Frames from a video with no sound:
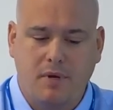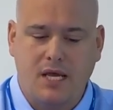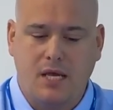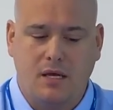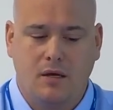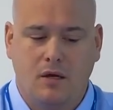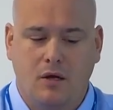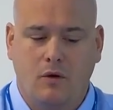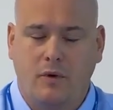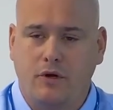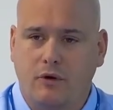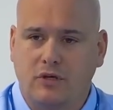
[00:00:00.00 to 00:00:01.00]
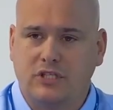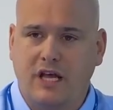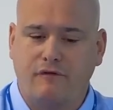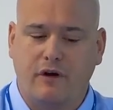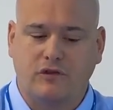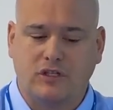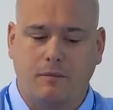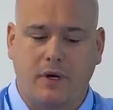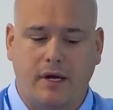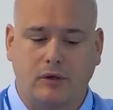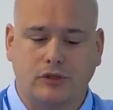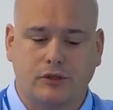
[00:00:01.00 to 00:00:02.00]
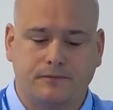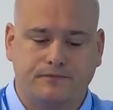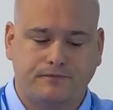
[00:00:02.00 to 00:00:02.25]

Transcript: be when you're a savior of someone else.